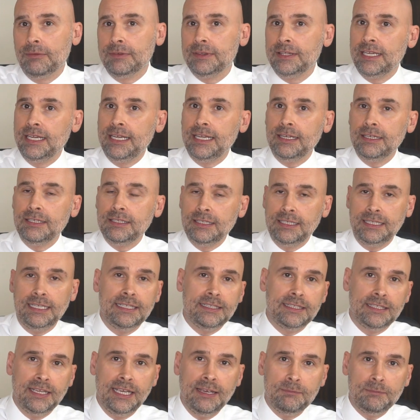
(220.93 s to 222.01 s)
the
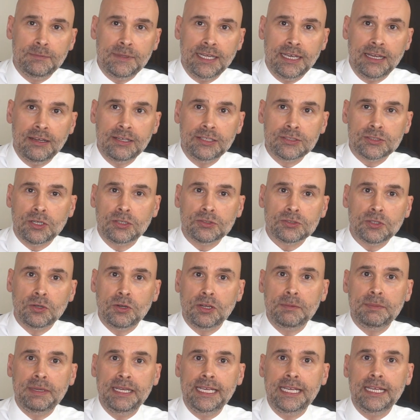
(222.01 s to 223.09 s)
HempTown is also going
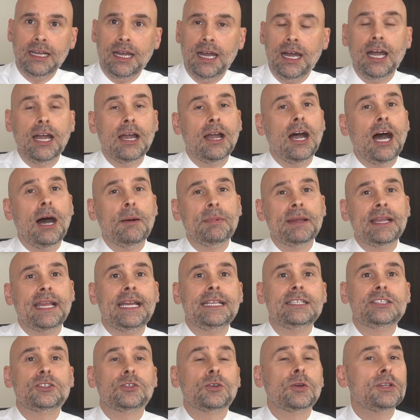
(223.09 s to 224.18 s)
to be up
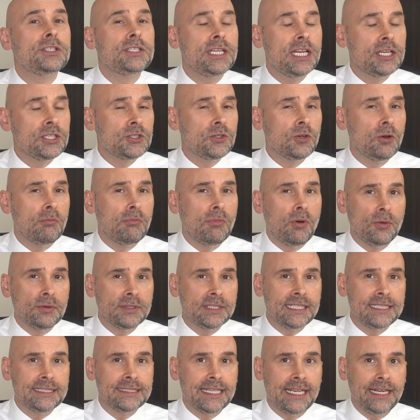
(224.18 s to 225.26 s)
against traditional
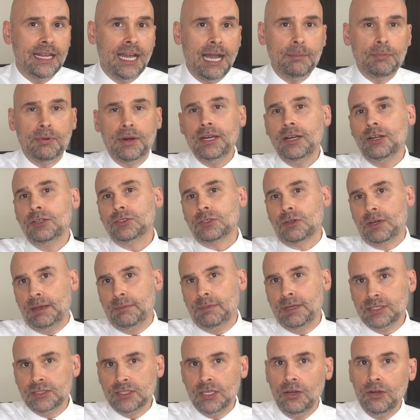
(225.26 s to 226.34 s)
multi-state operators, or
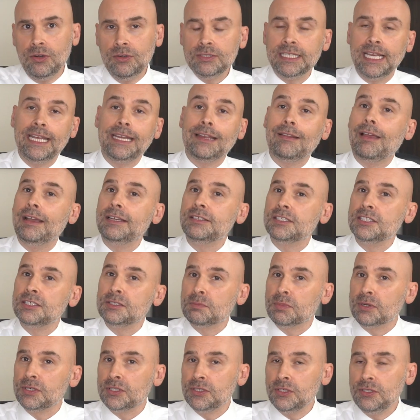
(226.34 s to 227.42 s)
MSOs, and licensed
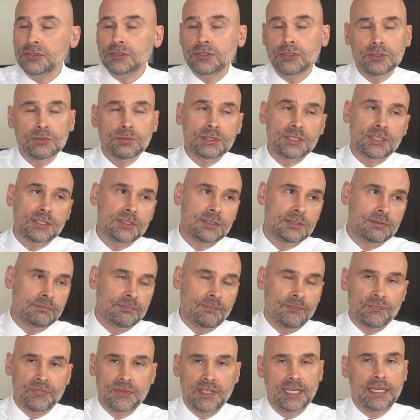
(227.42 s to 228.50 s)
producers, which is
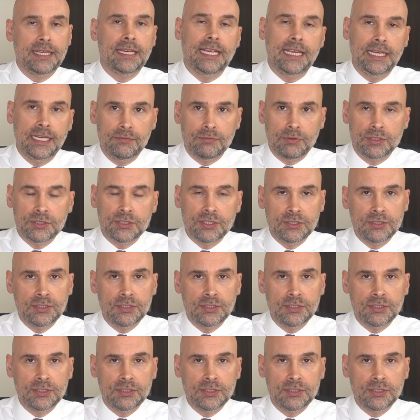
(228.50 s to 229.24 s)
the Canadian version,